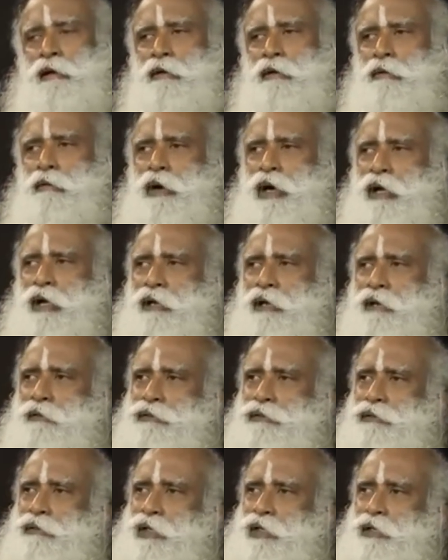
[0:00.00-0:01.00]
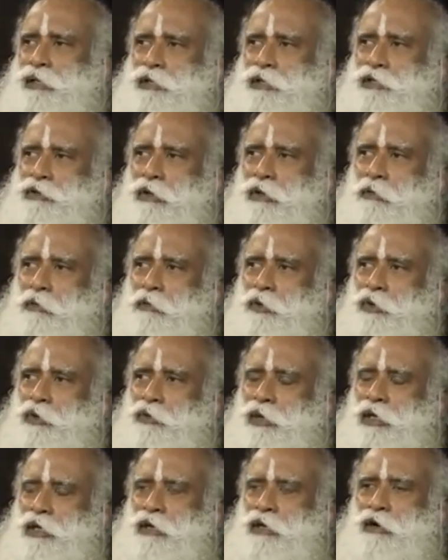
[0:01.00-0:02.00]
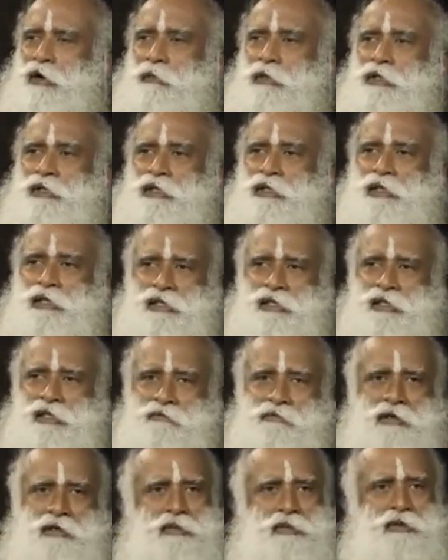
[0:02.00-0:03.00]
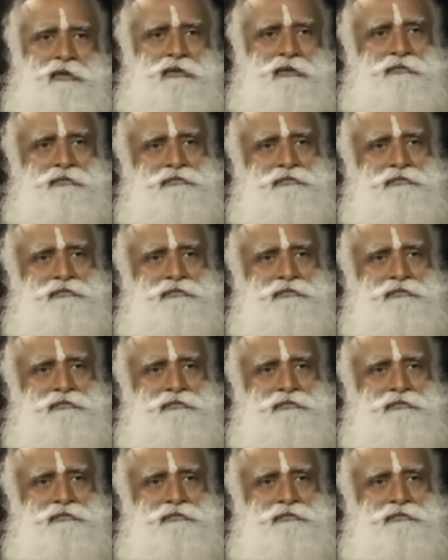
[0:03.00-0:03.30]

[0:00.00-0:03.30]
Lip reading: Well, let me talk about very common things available.